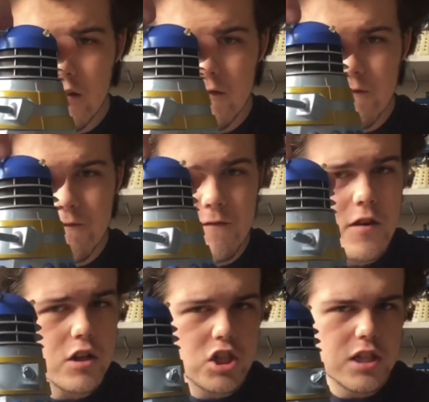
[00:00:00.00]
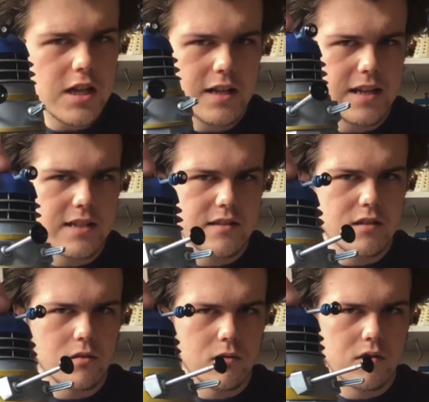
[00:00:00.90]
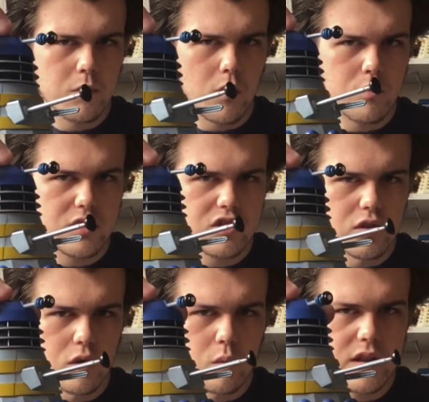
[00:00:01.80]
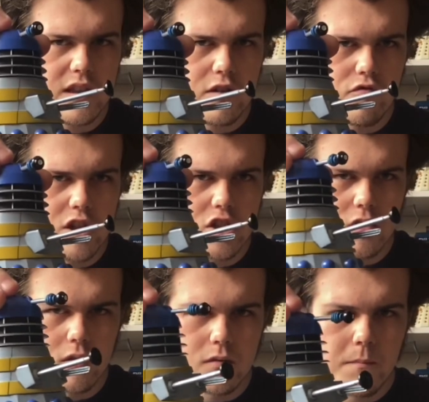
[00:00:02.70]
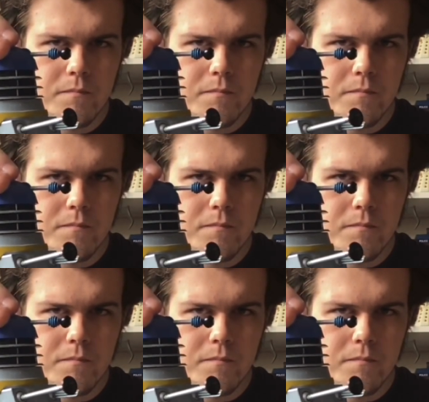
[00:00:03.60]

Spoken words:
virtually identical to what we saw with the original